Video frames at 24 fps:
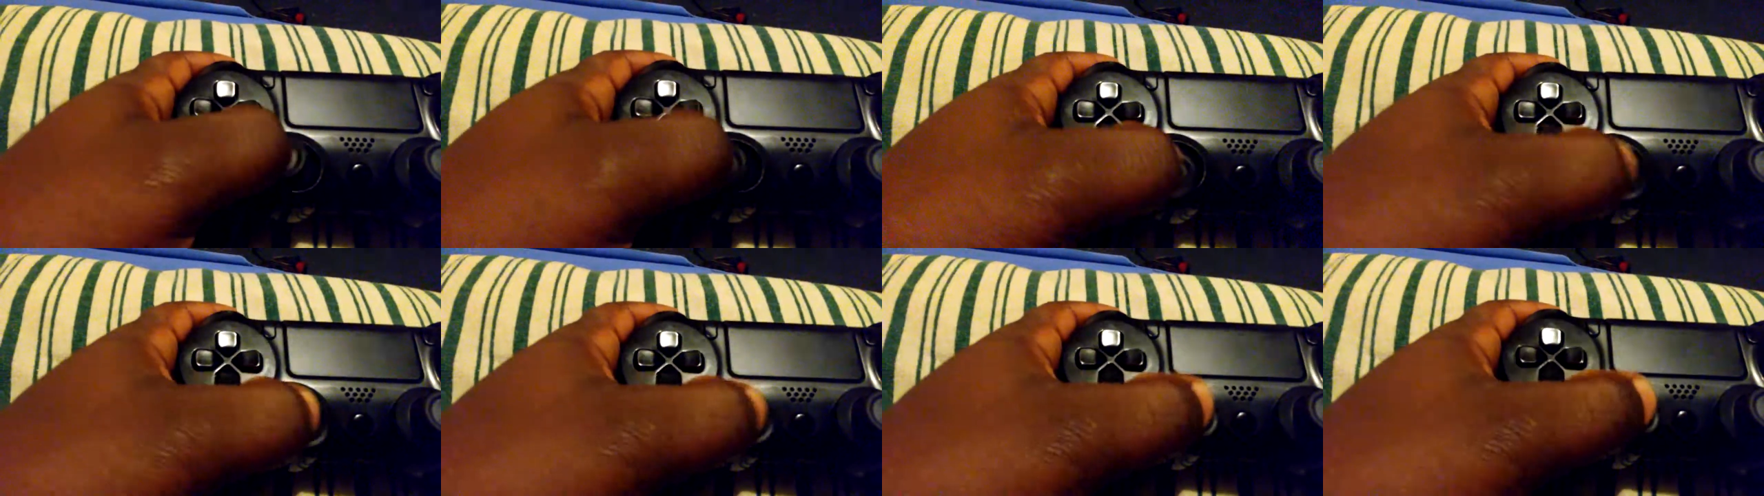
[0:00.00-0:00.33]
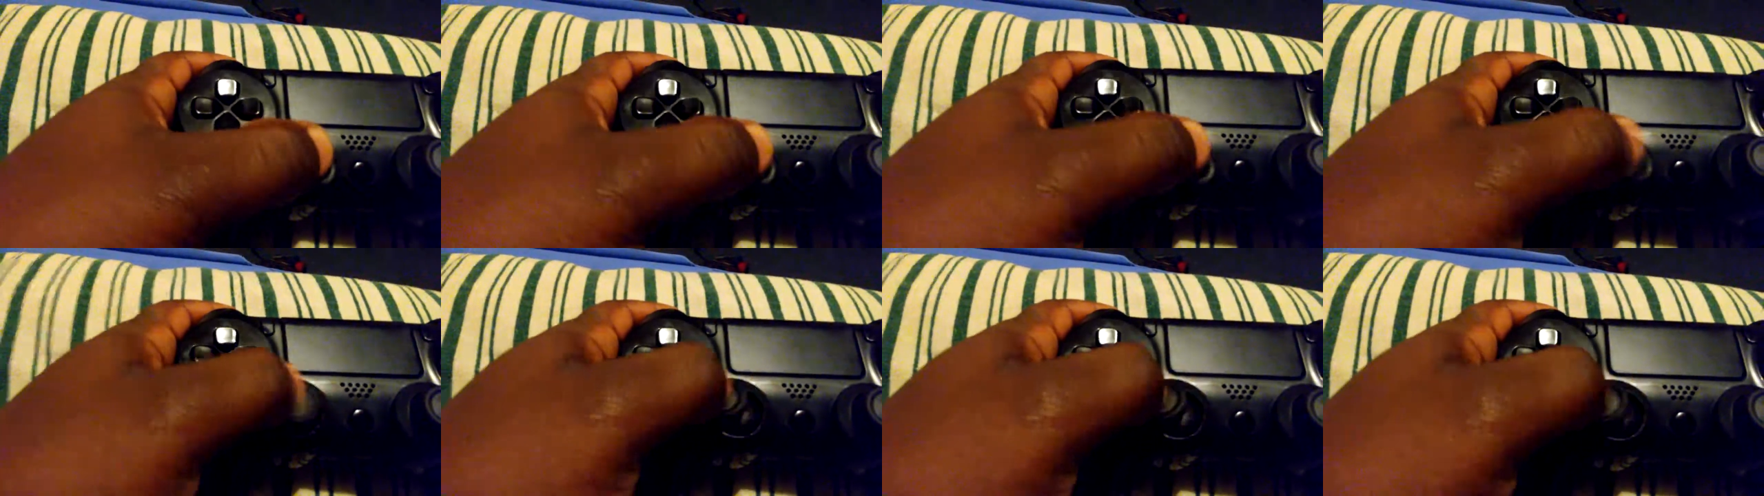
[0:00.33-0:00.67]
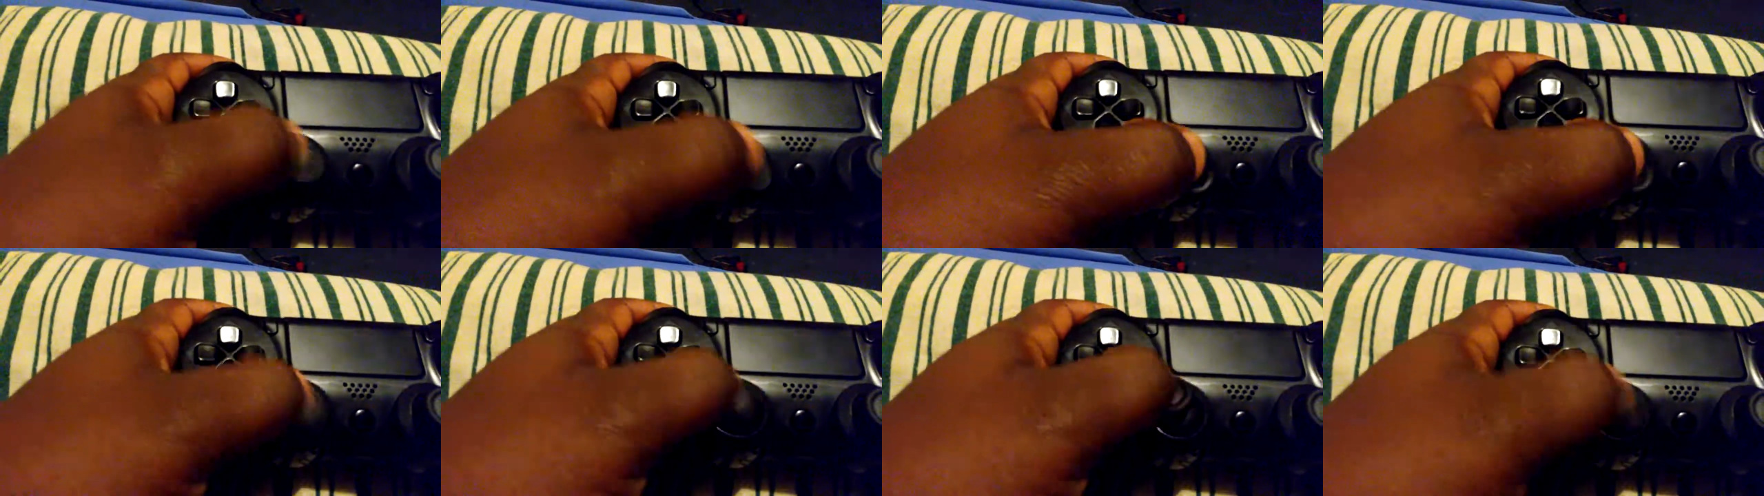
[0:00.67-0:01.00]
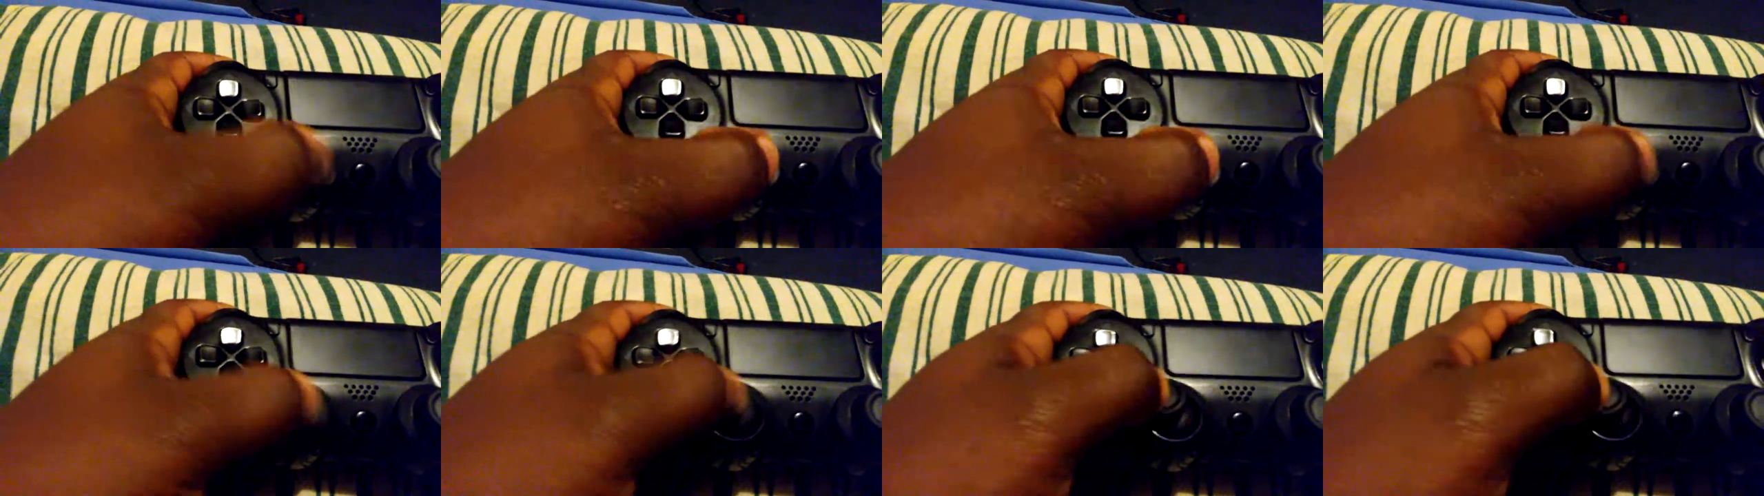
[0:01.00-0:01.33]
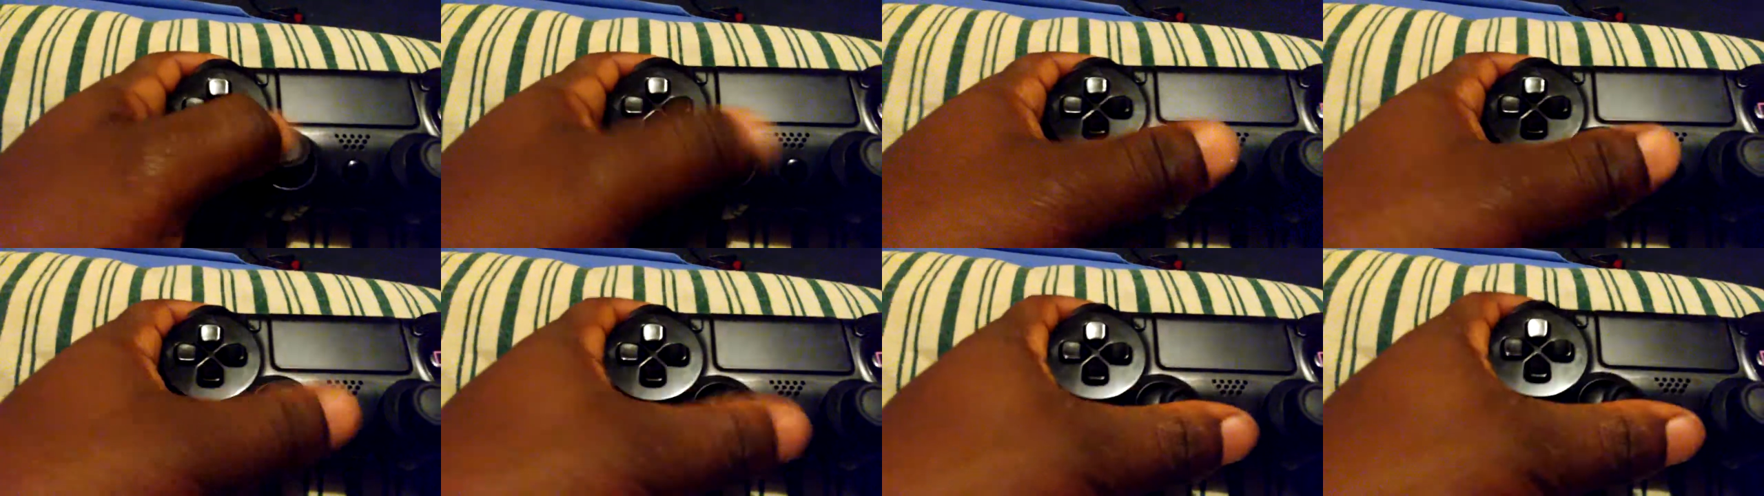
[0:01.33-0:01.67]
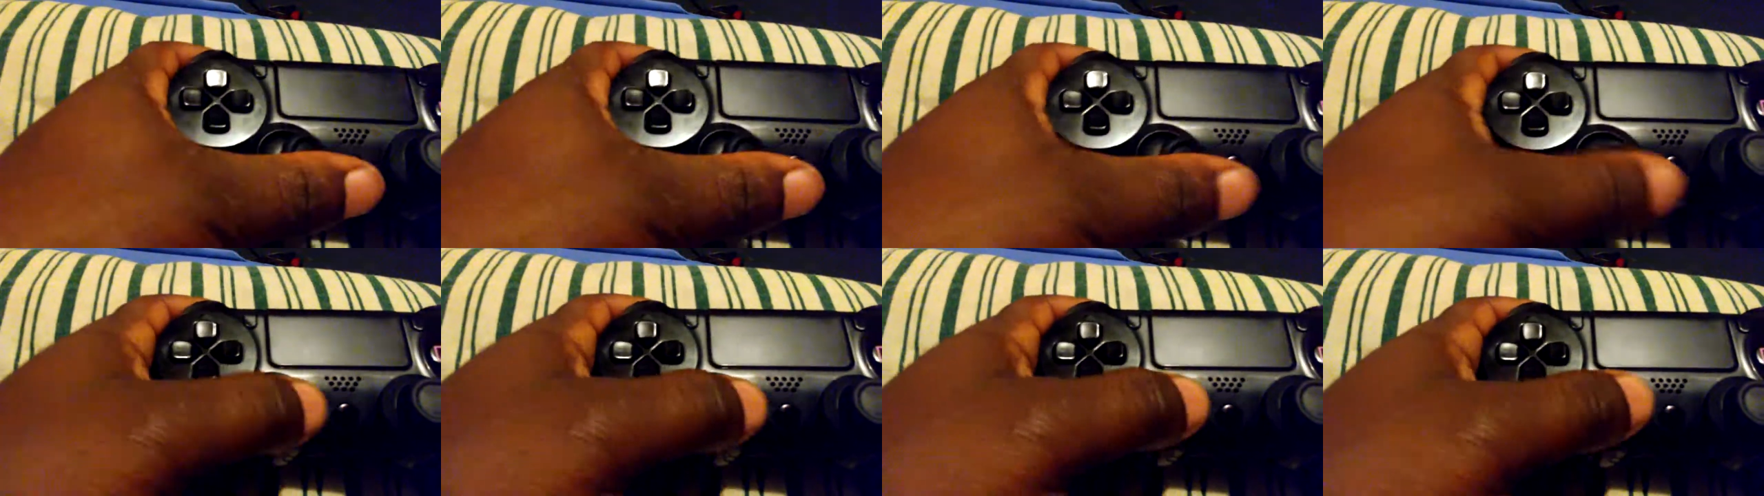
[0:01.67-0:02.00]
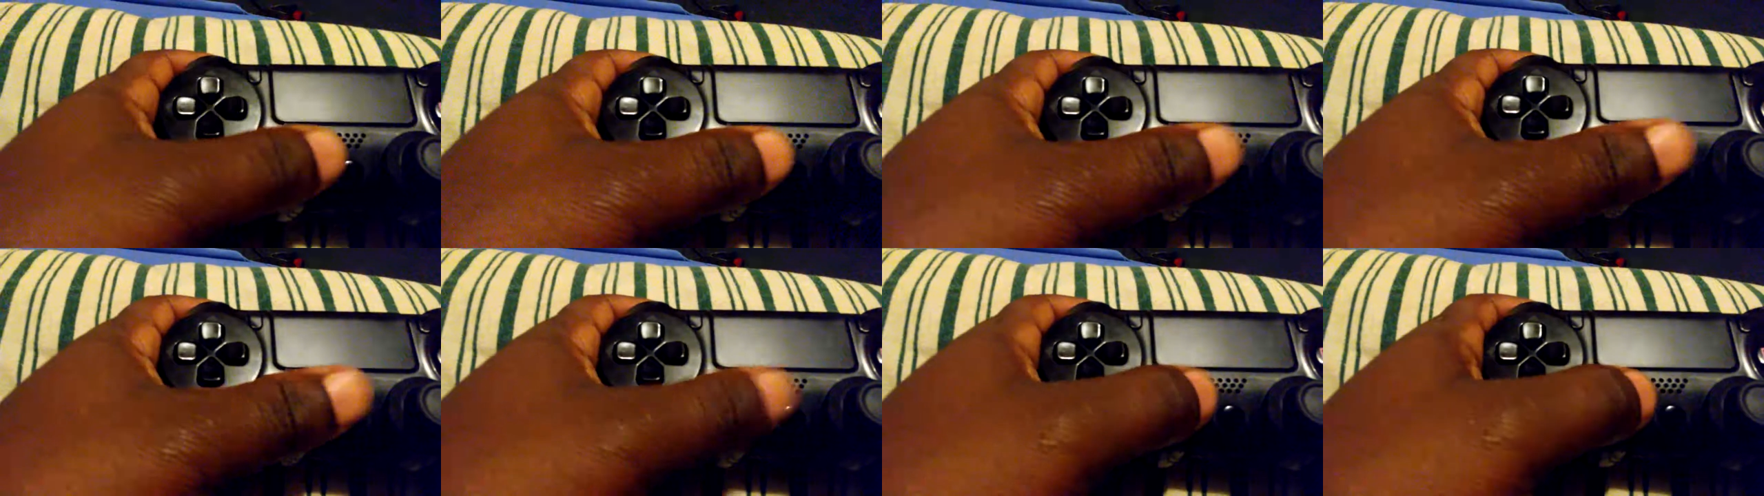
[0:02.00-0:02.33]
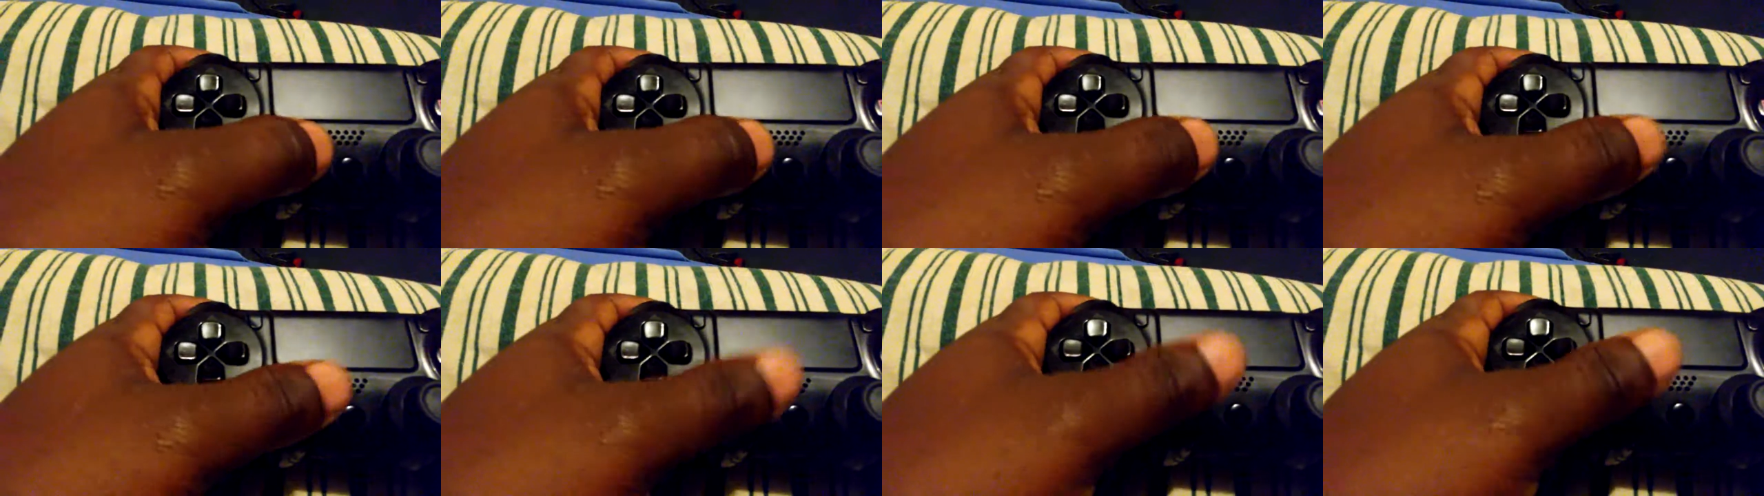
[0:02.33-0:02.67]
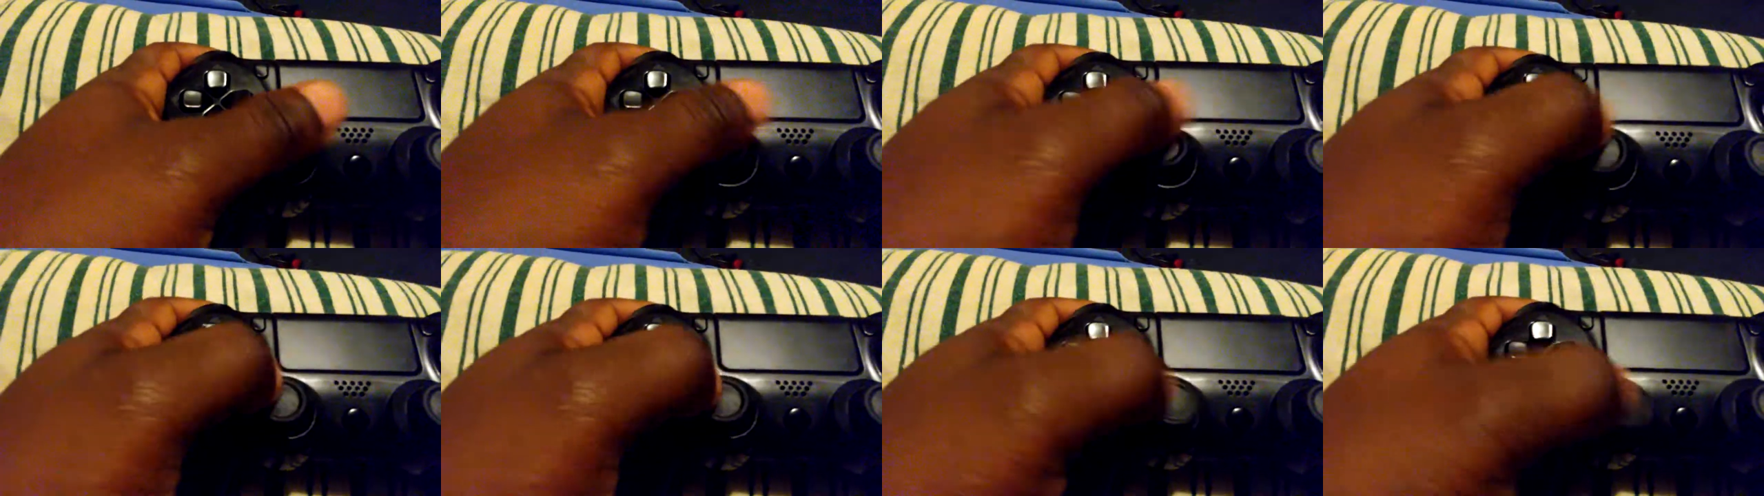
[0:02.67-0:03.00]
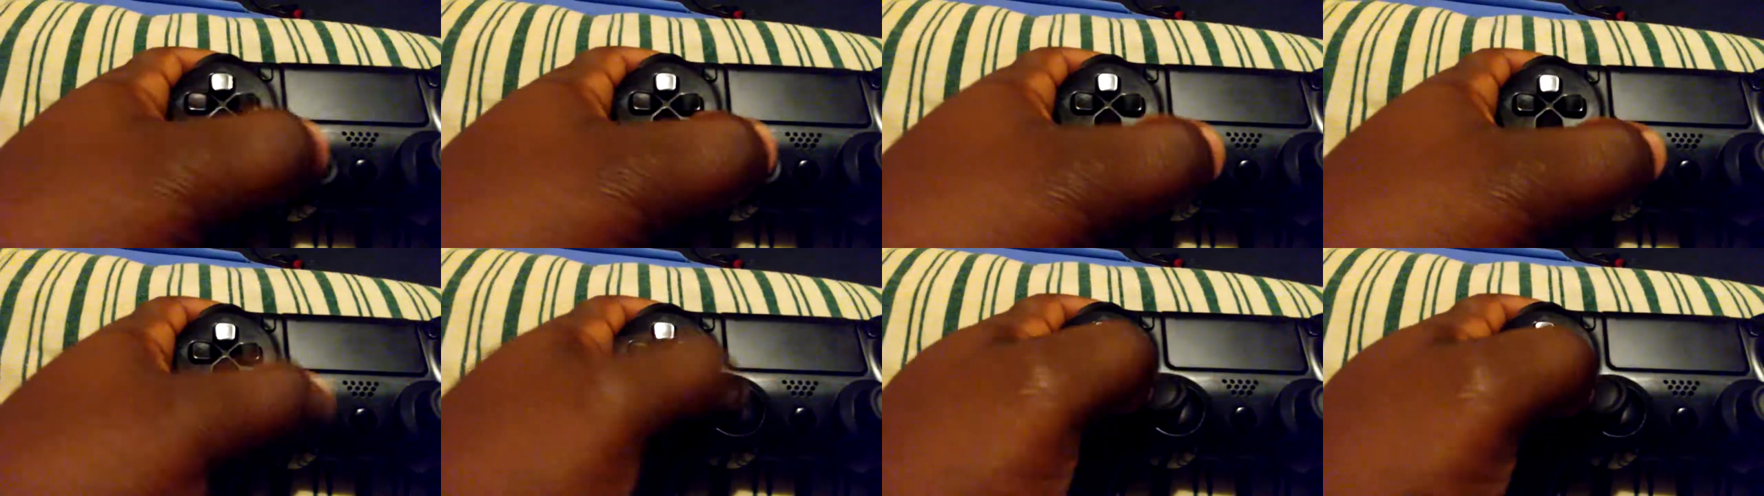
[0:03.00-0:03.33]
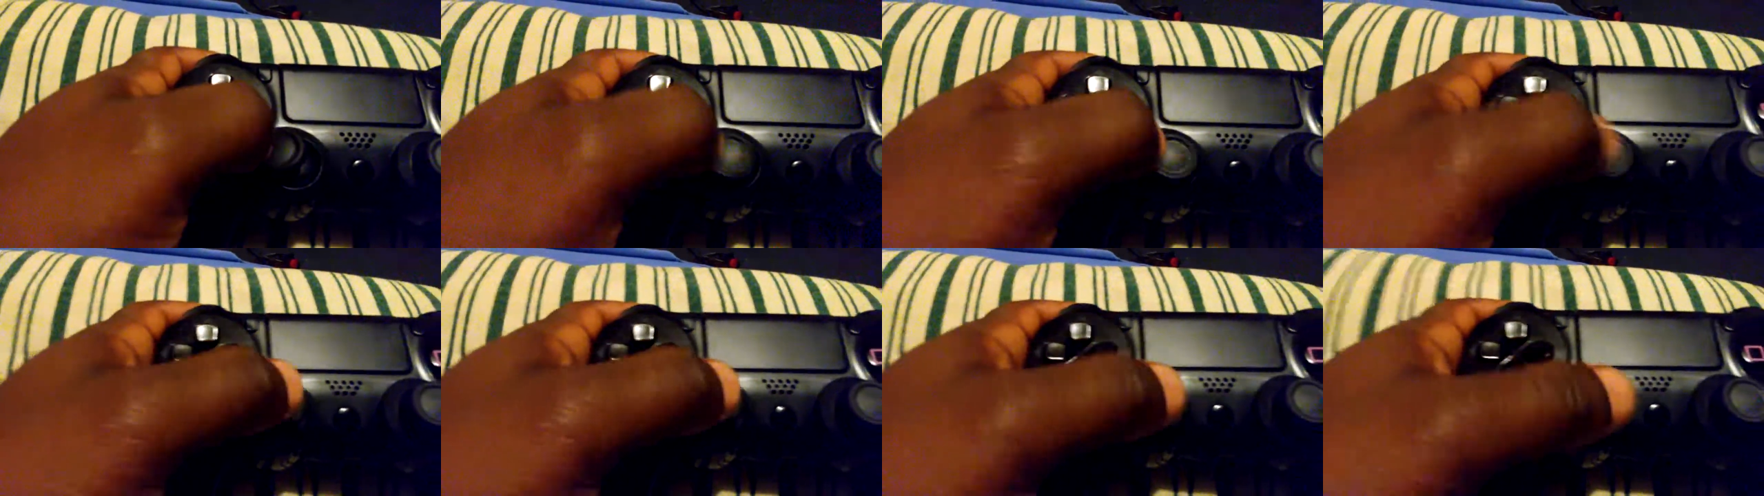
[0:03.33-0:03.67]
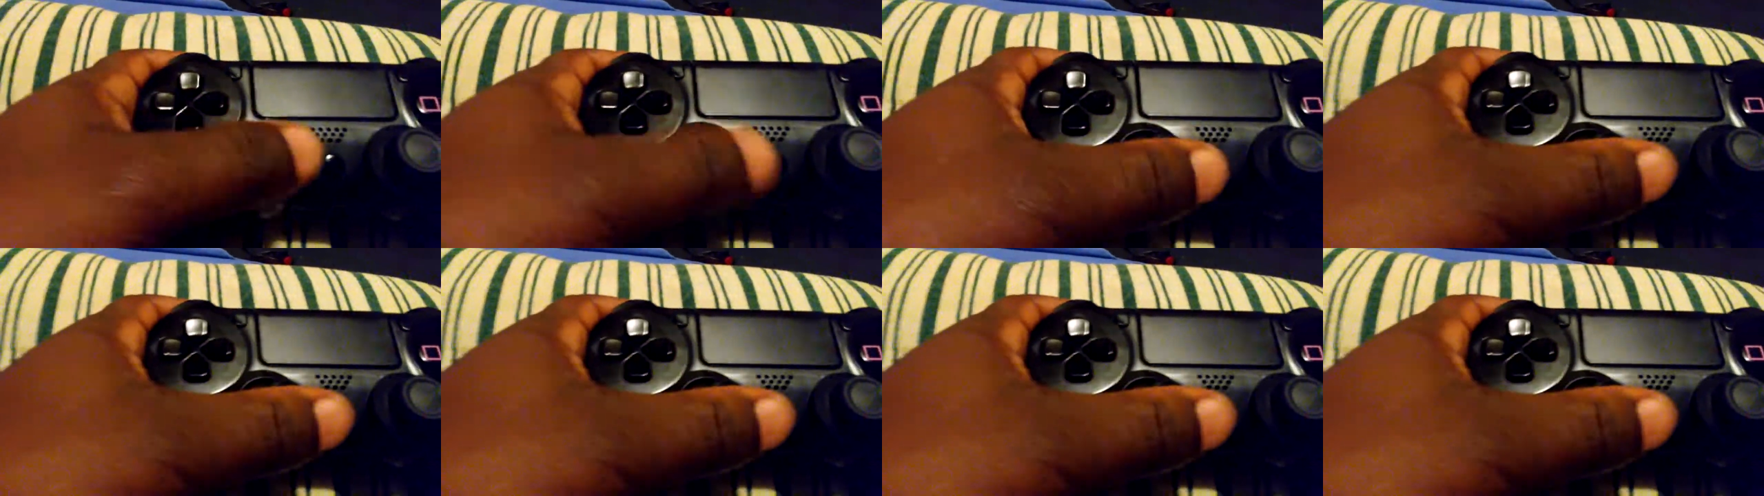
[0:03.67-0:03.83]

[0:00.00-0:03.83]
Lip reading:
Nobody's mouth can be seen.